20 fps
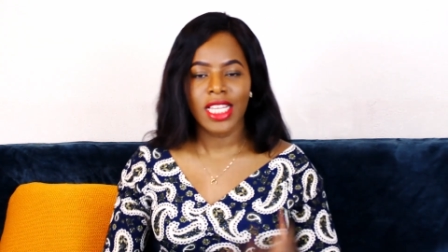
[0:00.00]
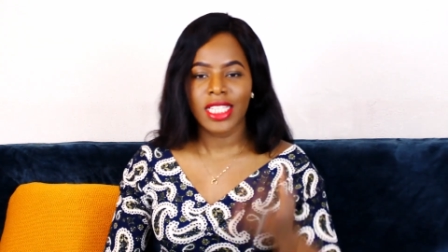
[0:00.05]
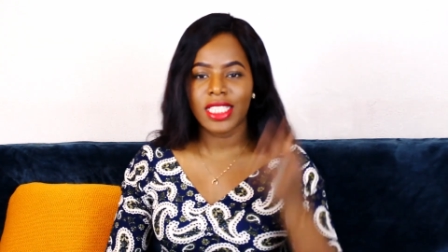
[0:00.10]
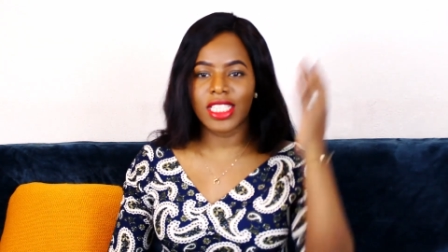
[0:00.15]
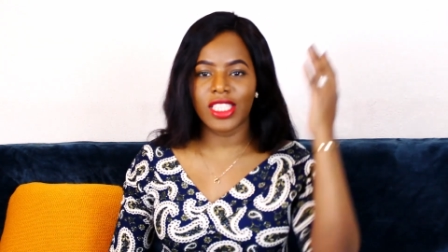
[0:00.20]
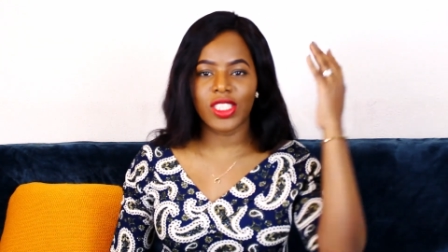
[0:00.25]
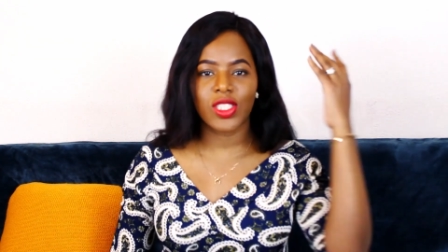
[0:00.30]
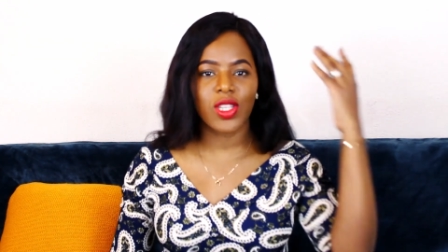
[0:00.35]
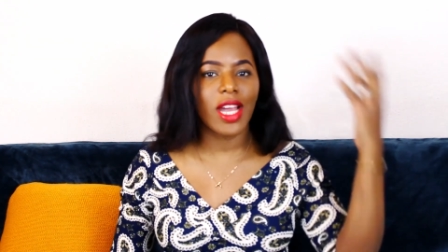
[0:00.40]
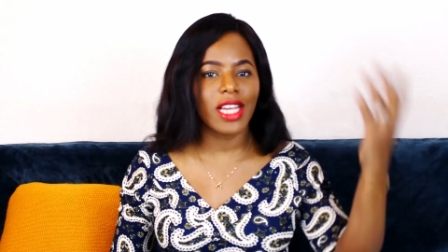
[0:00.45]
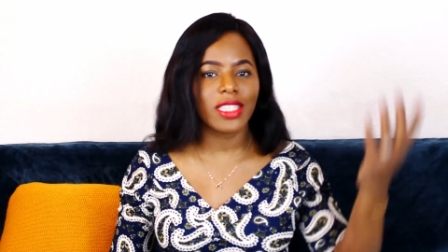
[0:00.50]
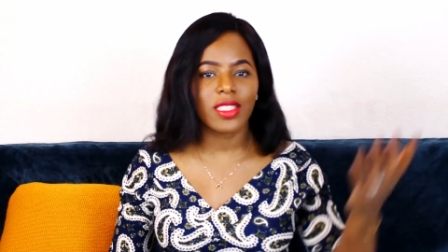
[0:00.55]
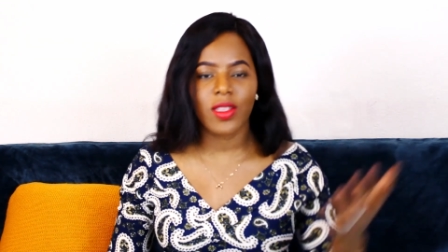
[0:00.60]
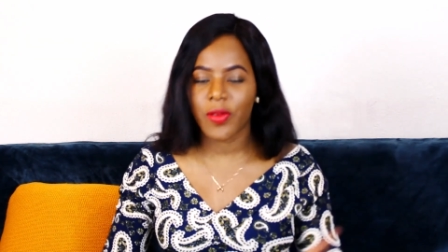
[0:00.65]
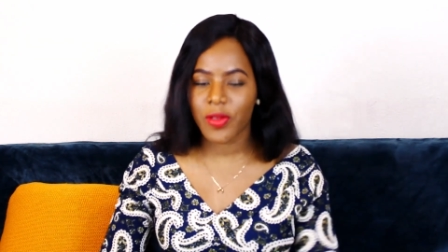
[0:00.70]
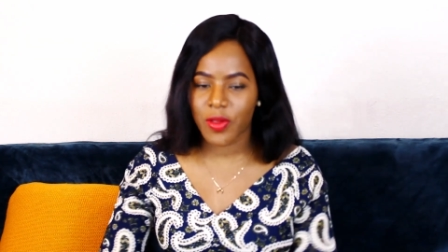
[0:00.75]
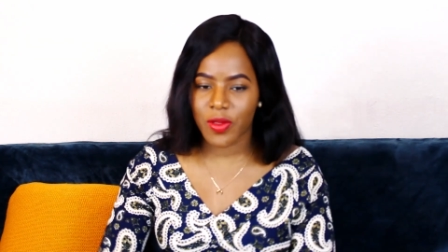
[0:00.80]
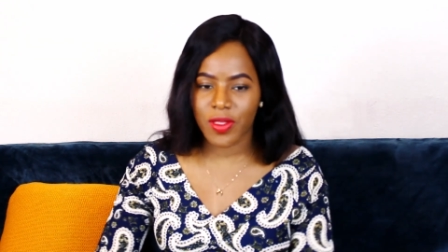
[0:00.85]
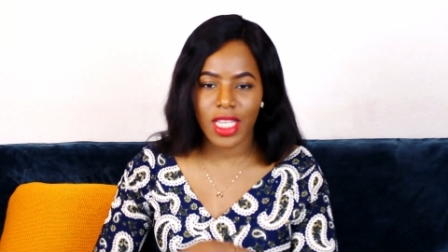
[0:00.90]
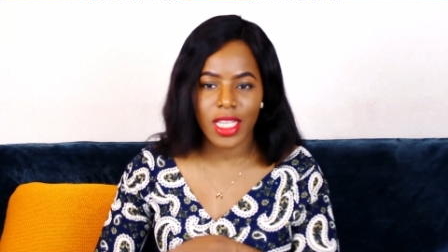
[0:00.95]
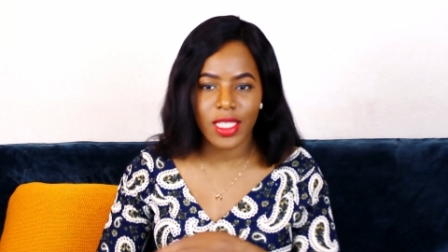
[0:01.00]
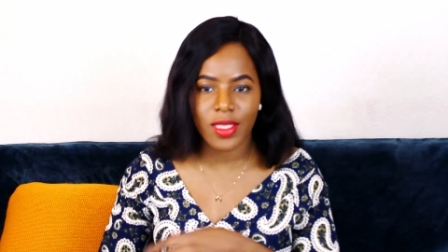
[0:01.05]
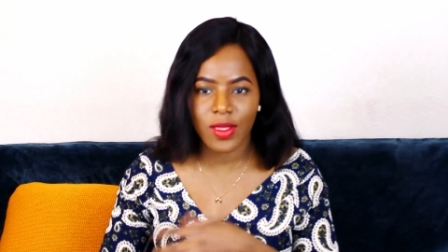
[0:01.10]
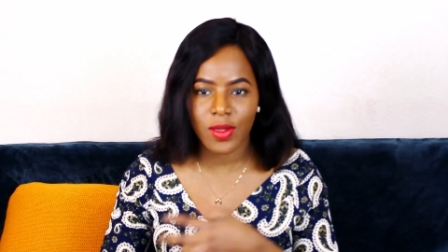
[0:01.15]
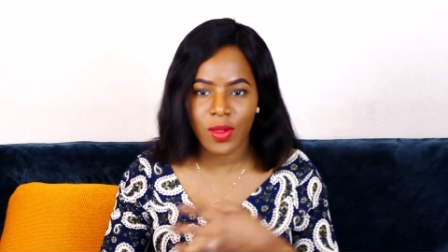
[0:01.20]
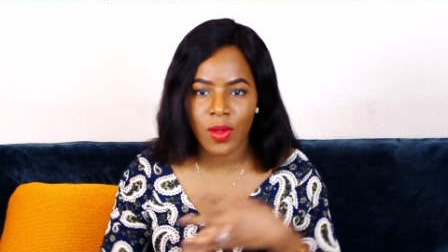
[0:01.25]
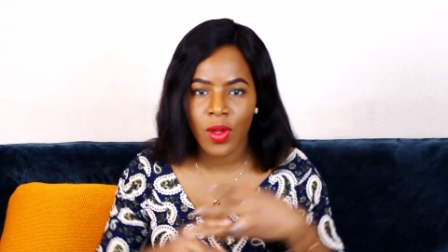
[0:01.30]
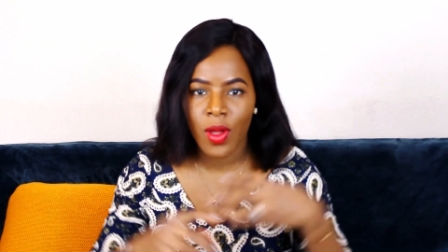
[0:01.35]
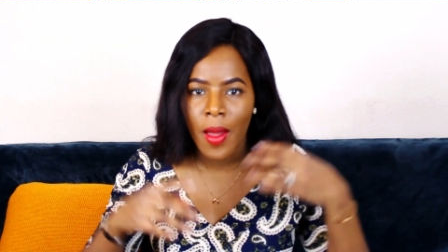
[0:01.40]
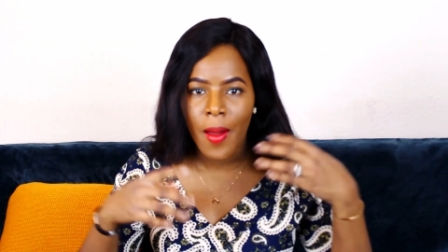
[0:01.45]
The insurance office will send
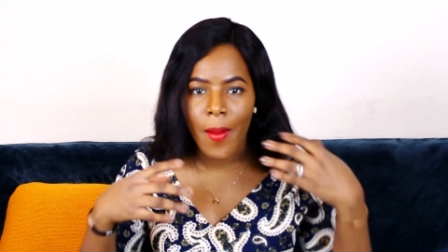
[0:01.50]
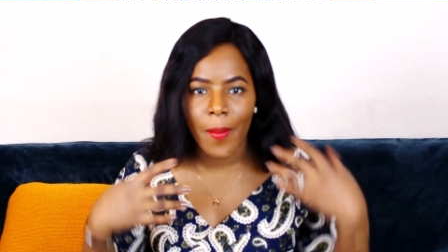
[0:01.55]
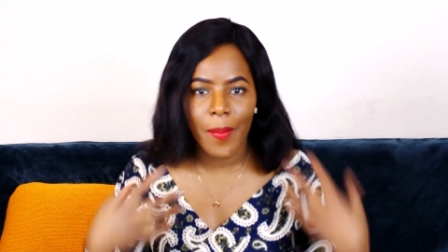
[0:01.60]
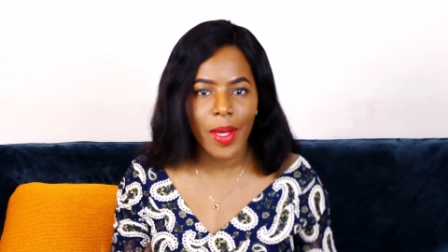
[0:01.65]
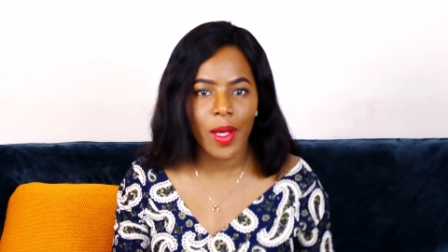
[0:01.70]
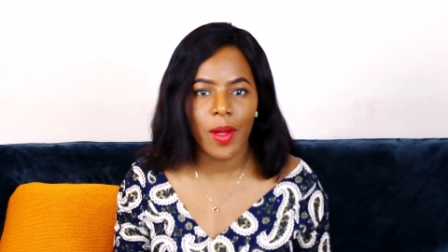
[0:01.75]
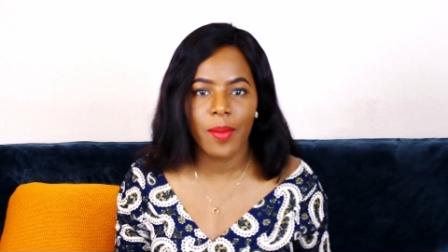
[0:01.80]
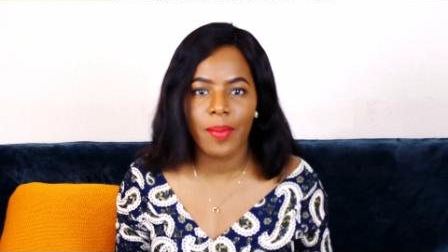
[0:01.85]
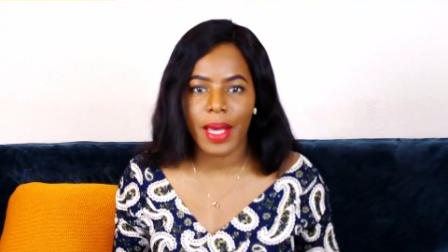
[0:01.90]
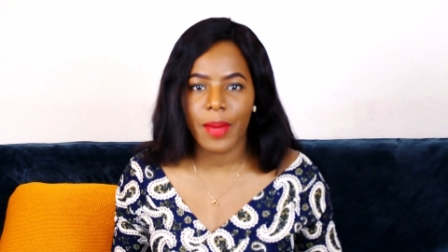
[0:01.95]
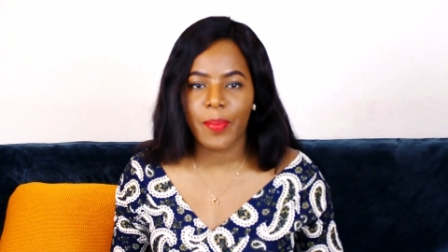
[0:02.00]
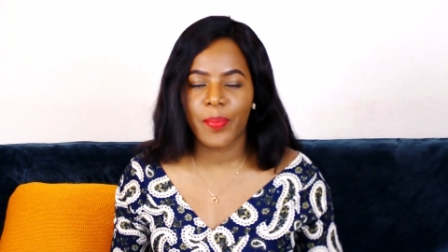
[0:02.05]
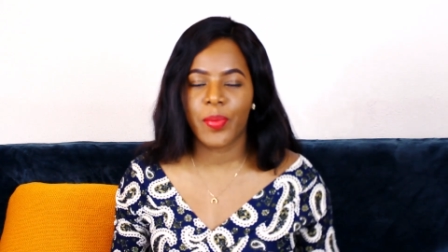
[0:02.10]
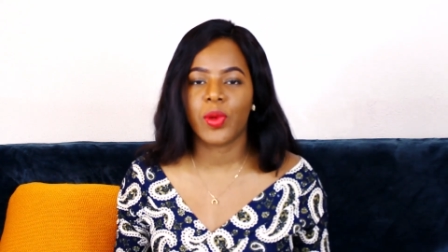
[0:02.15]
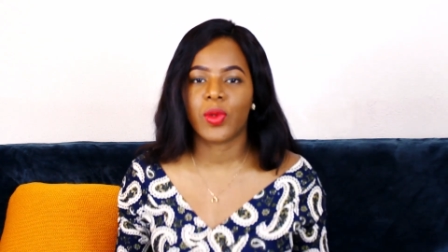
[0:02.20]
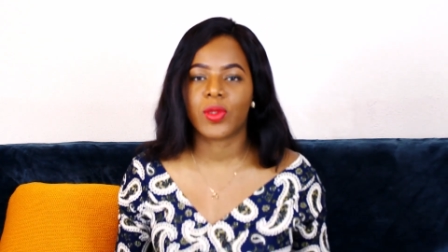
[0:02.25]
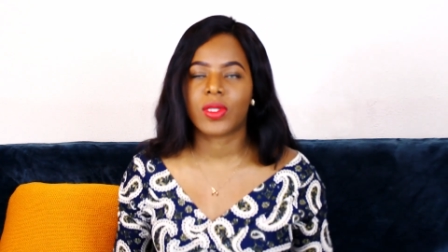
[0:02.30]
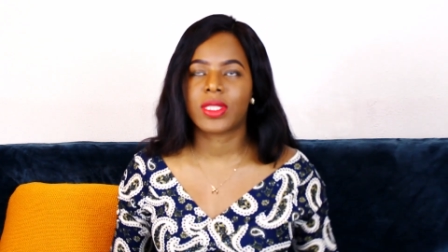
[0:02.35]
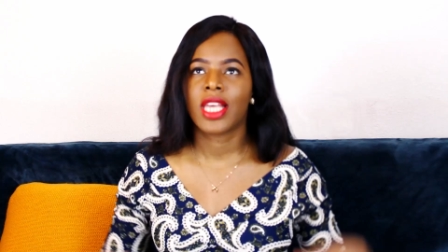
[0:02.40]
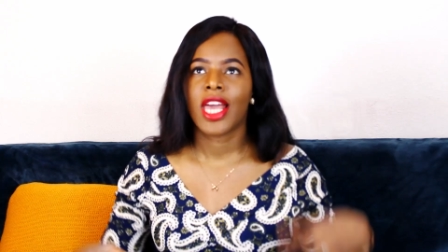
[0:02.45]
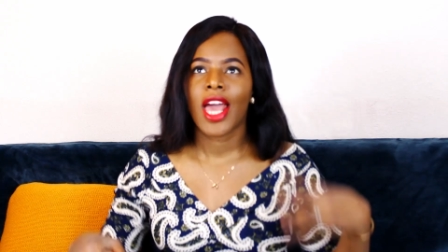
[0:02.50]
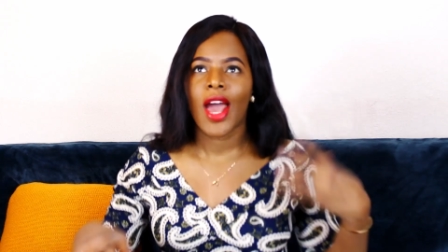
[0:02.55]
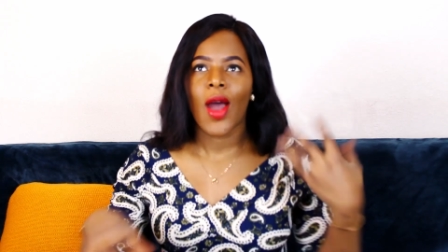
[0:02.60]
you mail by post.